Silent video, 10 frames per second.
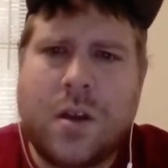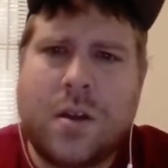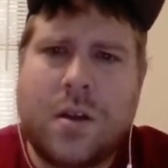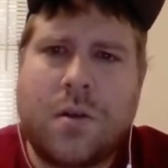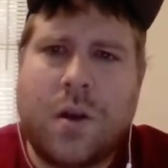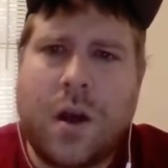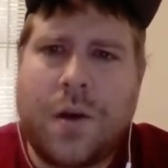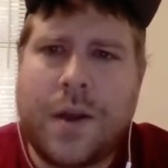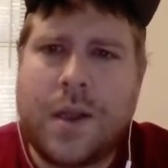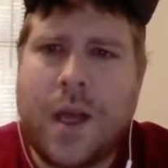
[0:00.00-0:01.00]
Don't know how I
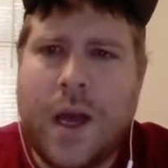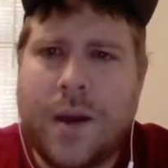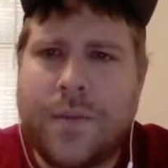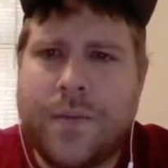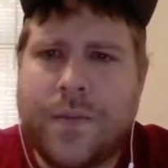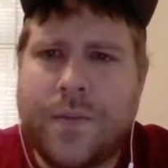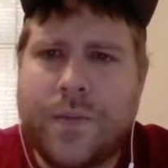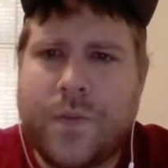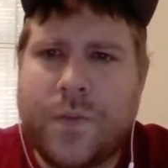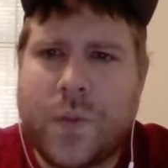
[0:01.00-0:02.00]
did that.
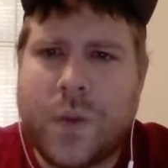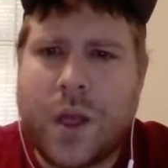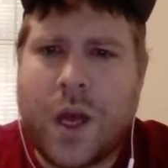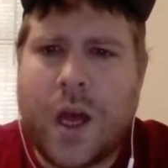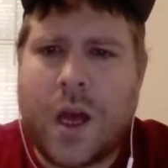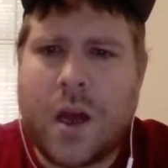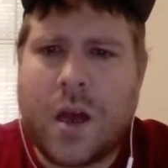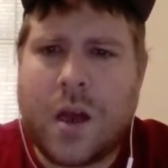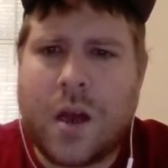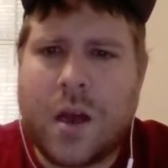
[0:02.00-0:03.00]

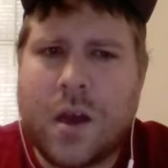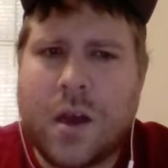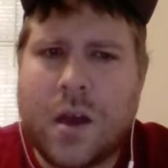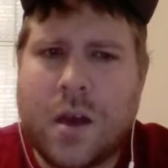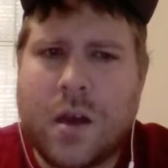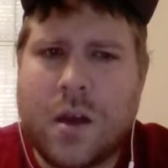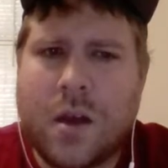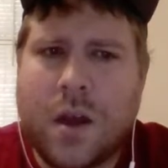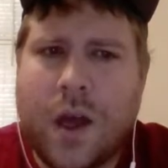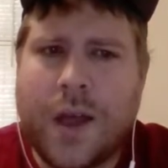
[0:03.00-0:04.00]

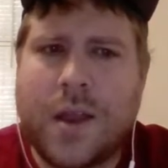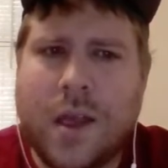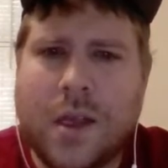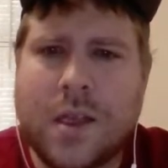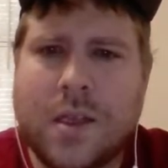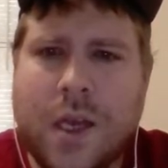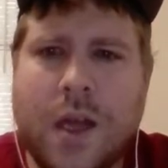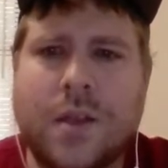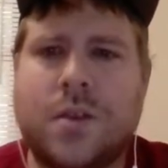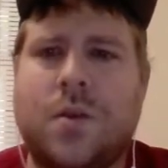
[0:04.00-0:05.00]
I think that, yeah,
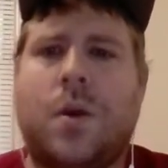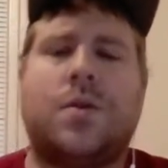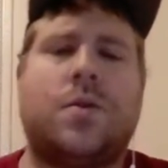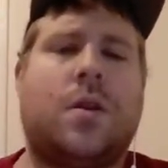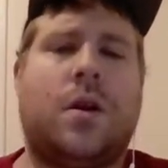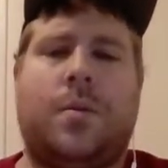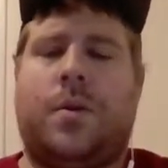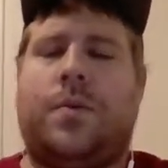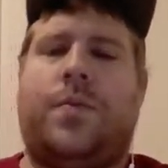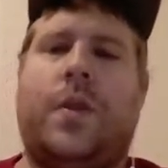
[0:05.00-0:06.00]
this is the one I was looking up.
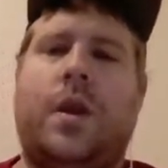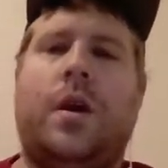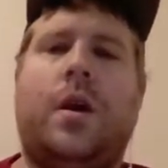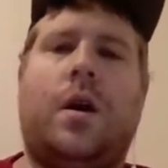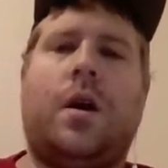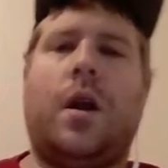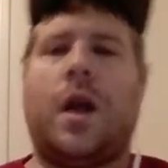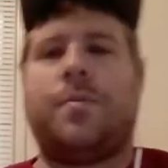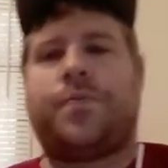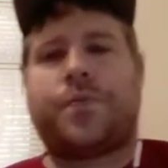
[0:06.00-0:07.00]

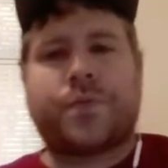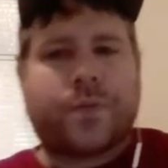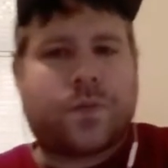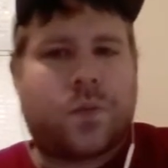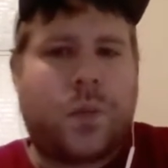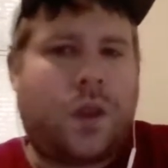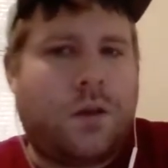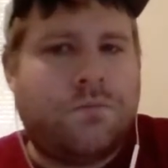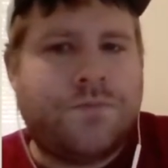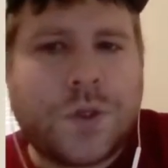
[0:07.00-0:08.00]
Alright,
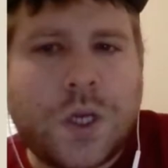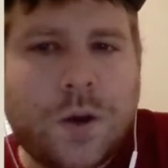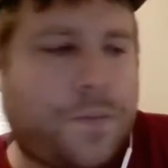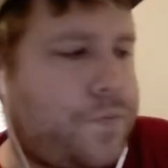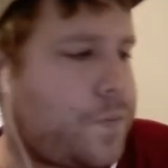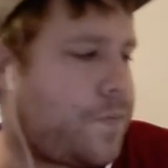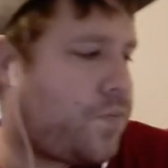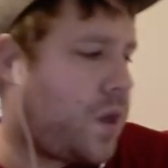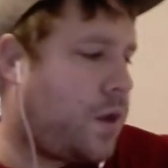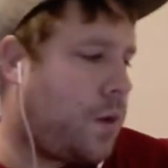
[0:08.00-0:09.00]
so
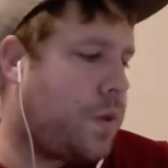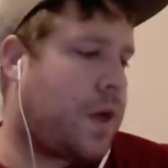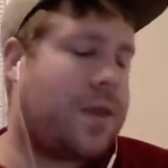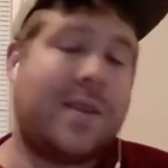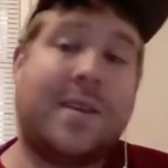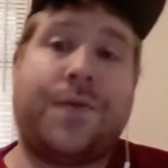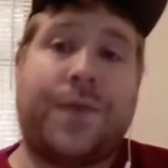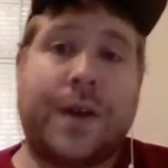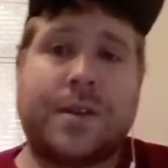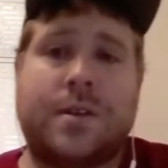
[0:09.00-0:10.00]
now we got this
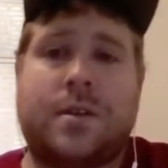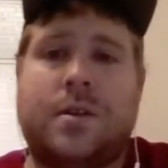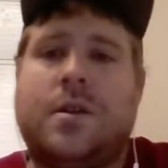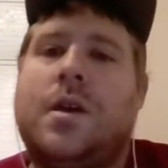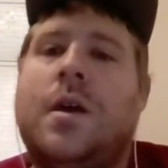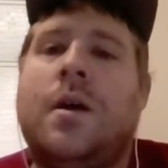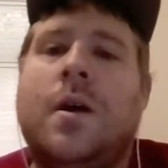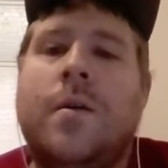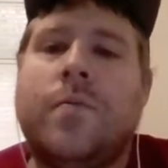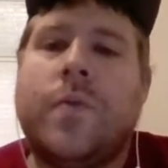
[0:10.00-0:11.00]
fixed.
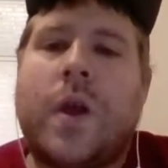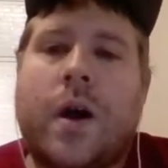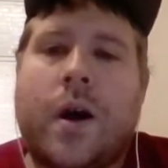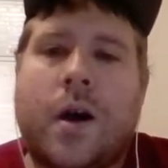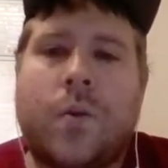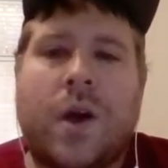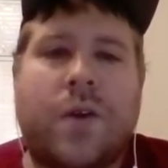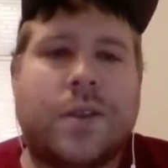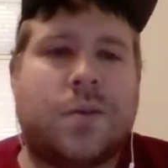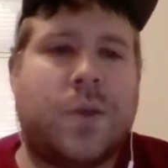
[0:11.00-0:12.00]
We have
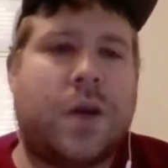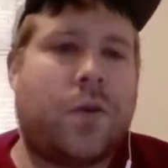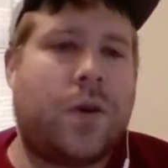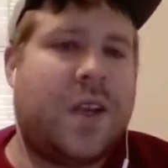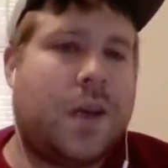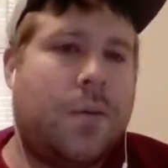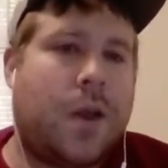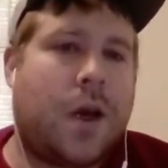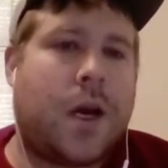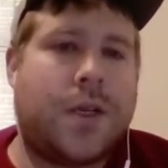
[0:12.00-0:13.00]
Handsome Devil and Nicki
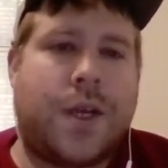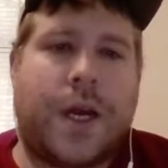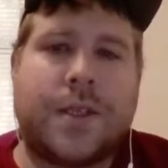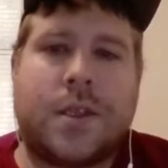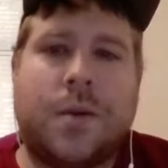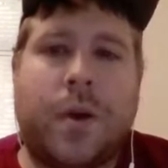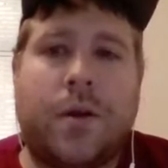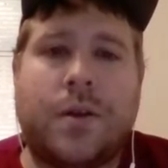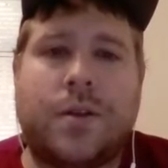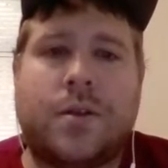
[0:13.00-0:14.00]
Minaj as the
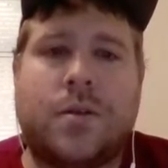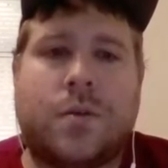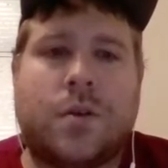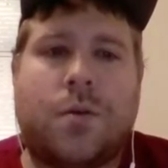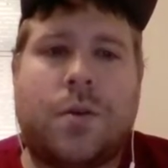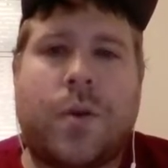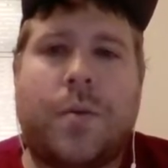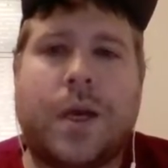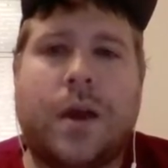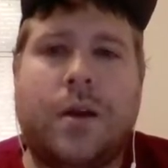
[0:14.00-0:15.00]
parents. We'll start with mom
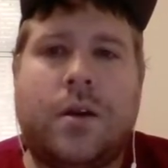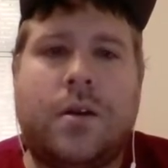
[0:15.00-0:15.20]
again.